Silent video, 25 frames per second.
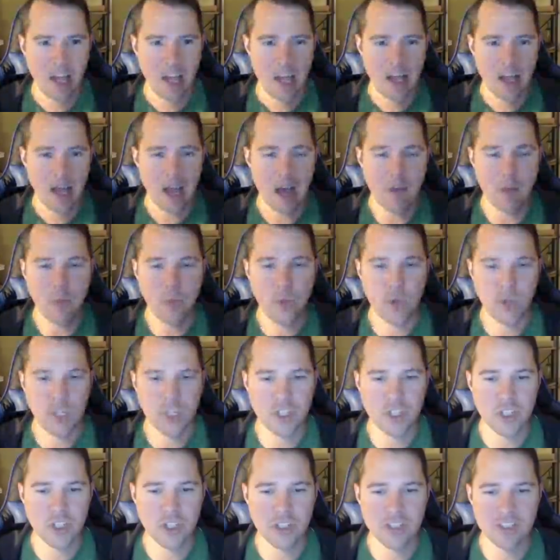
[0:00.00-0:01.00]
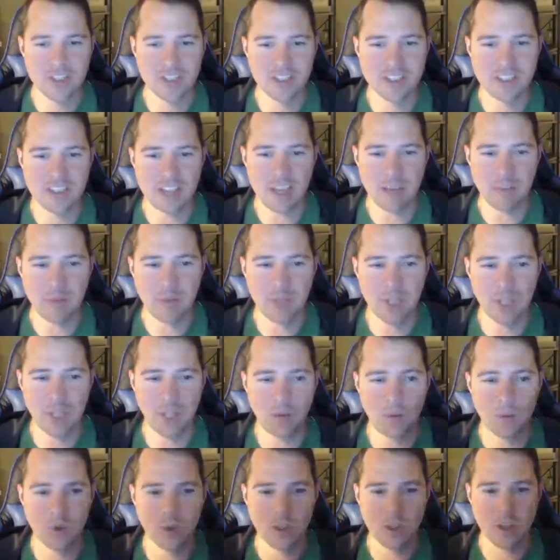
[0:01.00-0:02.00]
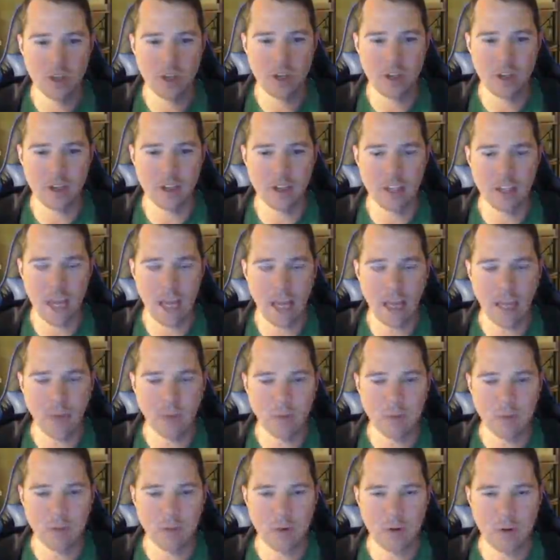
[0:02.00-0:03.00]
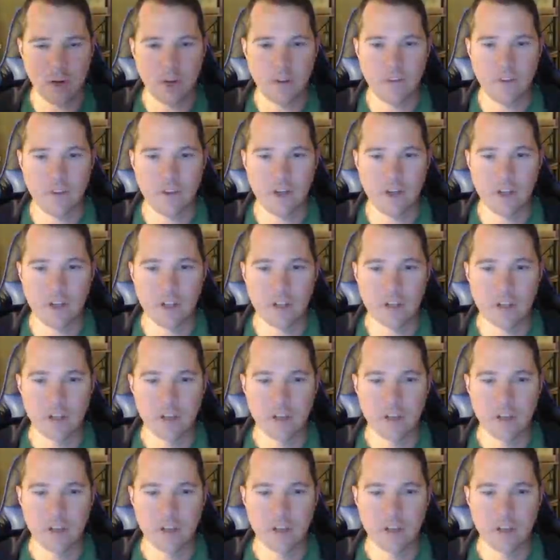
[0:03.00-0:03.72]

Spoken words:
I'm pretty sure it's the same thing with other games around there.